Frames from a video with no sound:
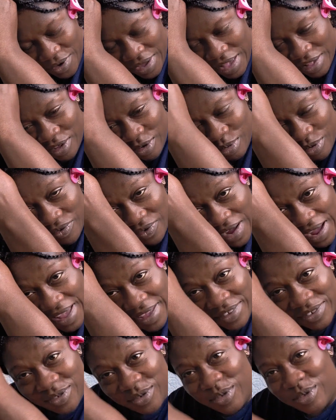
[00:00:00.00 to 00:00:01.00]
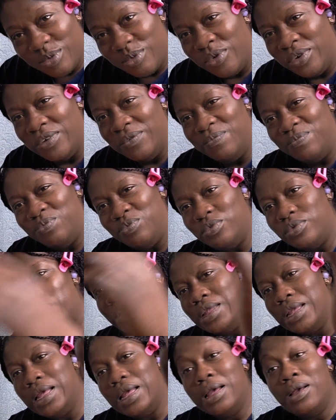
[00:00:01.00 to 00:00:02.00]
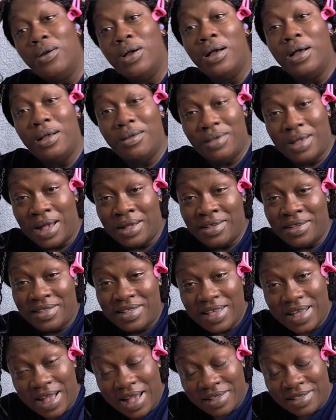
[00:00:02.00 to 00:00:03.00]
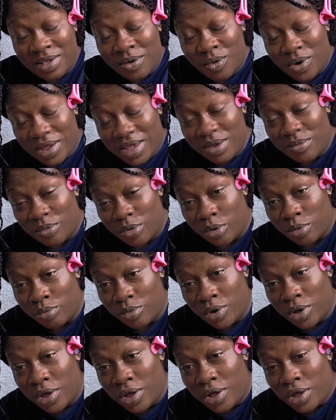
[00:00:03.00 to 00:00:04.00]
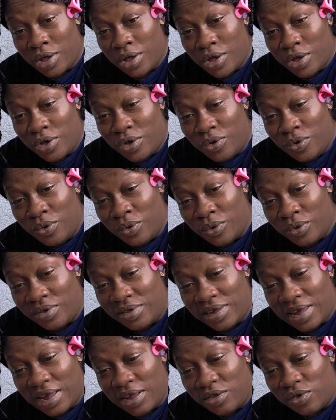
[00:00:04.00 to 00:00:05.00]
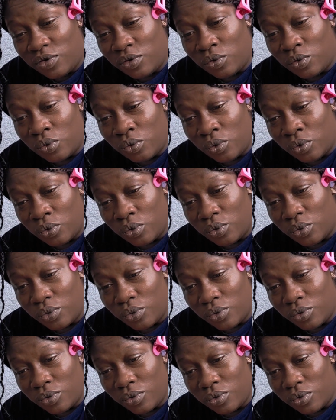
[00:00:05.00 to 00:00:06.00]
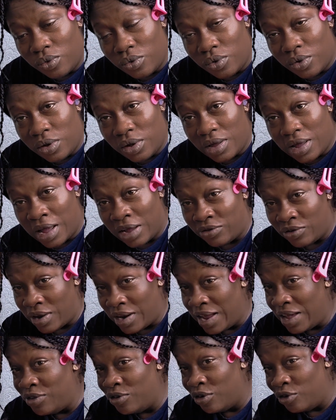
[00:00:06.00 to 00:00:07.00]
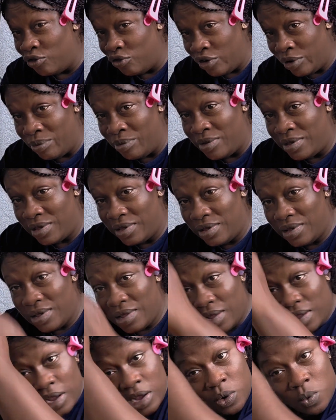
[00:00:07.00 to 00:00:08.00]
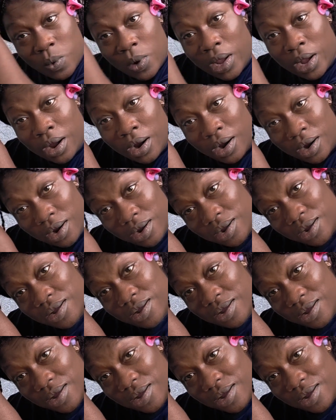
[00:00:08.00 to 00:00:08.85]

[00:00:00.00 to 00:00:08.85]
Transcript: Okay, so before I choose one, as a working mom, you tend to actualize your dreams quicker.